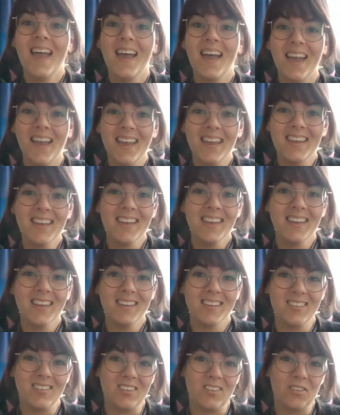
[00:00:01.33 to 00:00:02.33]
Hi,
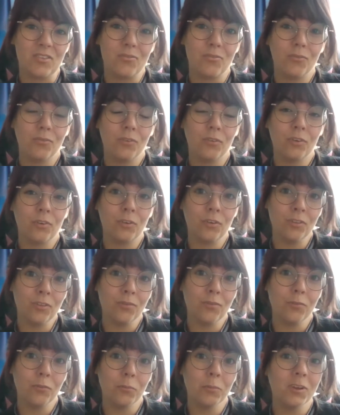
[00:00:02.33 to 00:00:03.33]
it is
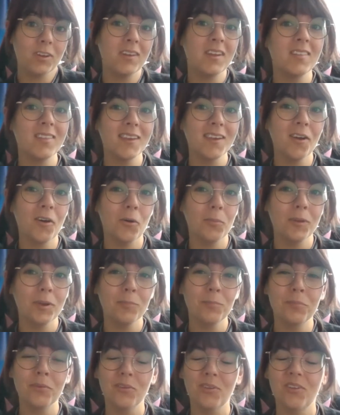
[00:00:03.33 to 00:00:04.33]
Ruth from the Knitting
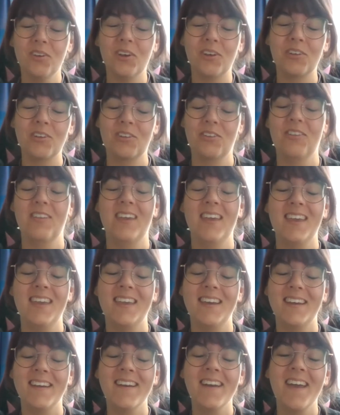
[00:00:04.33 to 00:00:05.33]
Hobbit Podcast
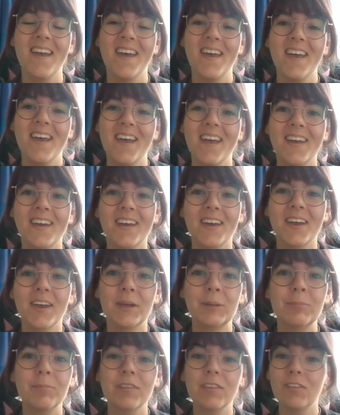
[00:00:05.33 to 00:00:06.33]
here.
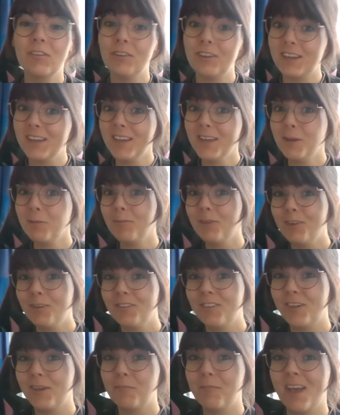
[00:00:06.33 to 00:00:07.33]
Today I'm
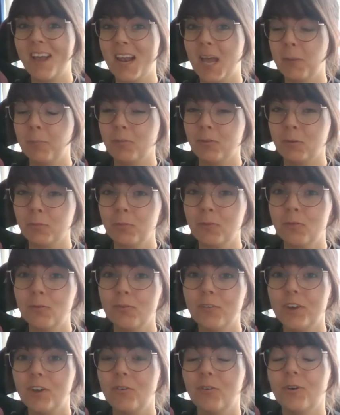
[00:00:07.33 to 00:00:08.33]
using my laptop to
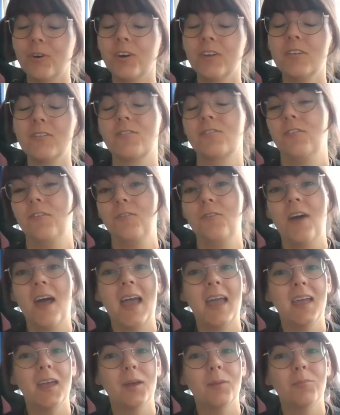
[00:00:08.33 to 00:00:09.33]
record, so
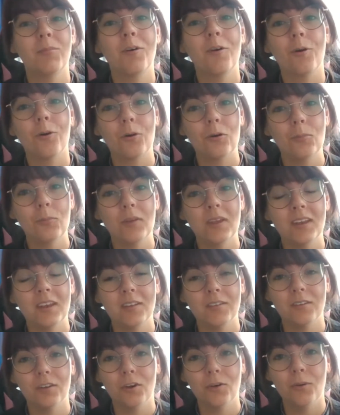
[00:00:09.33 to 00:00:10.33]
I am hoping
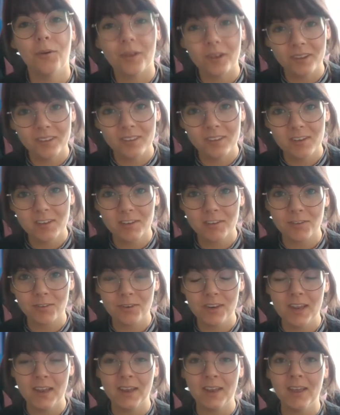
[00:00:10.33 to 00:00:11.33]
that the quality is
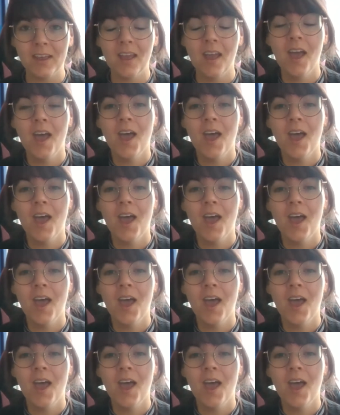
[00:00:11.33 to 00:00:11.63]
okay.